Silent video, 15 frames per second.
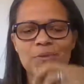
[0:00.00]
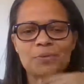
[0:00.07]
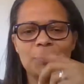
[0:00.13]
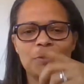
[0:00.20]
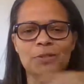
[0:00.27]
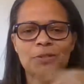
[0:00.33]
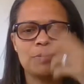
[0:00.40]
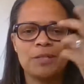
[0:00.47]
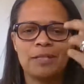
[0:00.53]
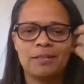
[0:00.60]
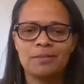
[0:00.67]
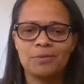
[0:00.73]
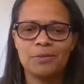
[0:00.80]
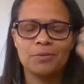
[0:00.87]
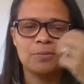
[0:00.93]
of the work
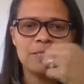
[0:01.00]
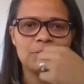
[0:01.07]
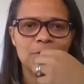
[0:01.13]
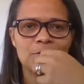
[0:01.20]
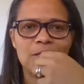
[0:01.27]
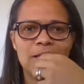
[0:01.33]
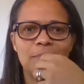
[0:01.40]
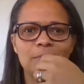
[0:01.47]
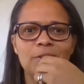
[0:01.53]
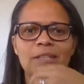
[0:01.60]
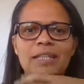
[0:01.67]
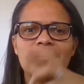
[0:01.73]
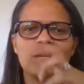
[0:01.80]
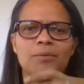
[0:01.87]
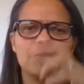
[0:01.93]
that, or the research that I'm
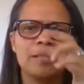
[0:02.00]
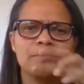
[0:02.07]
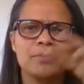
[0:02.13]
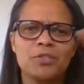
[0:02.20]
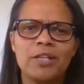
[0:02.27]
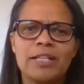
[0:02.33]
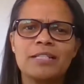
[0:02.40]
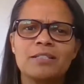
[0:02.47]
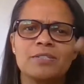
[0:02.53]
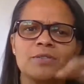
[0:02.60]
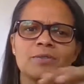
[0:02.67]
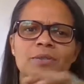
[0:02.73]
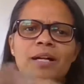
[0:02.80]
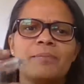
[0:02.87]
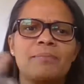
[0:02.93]
looking at when I'm trying
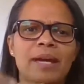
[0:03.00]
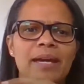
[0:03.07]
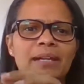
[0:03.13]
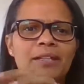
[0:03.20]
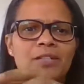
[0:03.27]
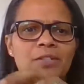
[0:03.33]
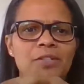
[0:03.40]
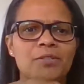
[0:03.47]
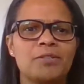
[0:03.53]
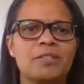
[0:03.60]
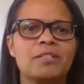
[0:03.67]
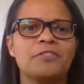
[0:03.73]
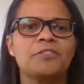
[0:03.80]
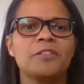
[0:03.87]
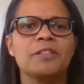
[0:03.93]
to unpack, you know,
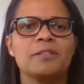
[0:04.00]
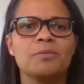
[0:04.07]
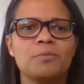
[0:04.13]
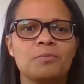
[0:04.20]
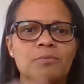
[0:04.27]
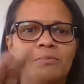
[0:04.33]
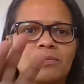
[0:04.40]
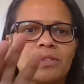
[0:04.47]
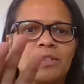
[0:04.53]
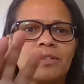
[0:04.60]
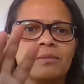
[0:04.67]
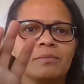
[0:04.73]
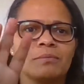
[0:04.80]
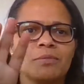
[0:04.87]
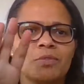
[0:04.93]
different, you
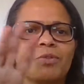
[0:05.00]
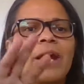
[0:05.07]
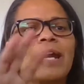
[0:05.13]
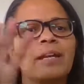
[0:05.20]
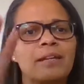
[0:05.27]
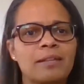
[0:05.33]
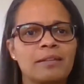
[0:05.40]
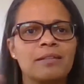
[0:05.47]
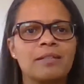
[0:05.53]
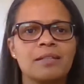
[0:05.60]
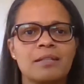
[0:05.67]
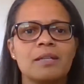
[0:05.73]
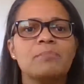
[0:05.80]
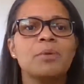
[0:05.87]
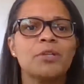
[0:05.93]
know, track
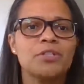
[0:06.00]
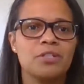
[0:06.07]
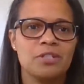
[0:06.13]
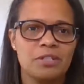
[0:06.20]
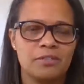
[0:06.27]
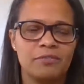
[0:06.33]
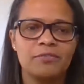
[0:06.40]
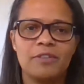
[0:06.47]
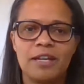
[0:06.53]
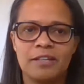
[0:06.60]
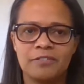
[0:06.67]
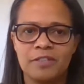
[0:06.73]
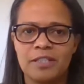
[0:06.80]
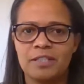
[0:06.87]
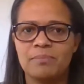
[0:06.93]
the emergence of
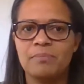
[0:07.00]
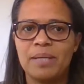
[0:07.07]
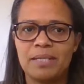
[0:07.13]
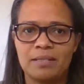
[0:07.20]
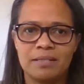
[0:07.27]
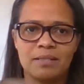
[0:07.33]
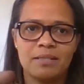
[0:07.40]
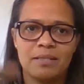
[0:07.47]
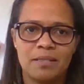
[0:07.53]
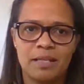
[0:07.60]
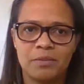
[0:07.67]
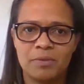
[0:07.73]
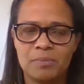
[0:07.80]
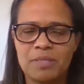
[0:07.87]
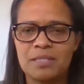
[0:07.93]
African-based
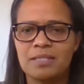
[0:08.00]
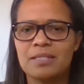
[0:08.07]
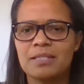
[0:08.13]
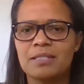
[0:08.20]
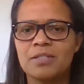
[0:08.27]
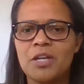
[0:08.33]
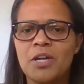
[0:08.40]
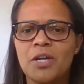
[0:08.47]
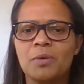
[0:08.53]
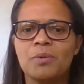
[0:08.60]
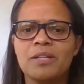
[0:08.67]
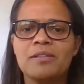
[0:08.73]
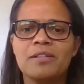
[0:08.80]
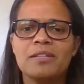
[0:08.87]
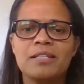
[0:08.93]
agribusinesses,
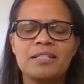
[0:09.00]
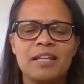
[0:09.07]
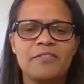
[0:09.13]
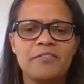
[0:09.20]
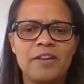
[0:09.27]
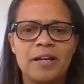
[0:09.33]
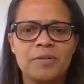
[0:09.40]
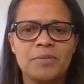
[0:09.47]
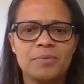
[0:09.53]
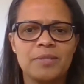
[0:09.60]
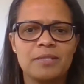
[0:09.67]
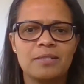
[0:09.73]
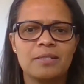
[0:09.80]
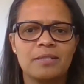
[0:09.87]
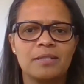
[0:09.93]
one of the things I found
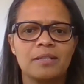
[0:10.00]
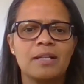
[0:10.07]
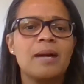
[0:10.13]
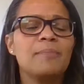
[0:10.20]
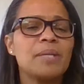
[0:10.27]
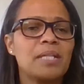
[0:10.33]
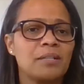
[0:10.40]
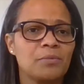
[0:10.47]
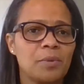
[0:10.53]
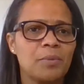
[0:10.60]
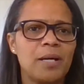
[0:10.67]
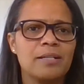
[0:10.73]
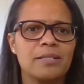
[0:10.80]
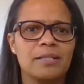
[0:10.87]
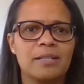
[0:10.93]
was a company in
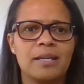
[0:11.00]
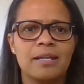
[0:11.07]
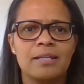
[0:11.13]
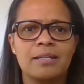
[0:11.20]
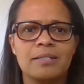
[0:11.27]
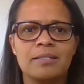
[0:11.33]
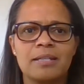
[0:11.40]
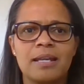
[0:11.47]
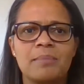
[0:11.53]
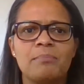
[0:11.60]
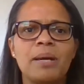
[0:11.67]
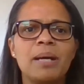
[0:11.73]
Rwanda that is a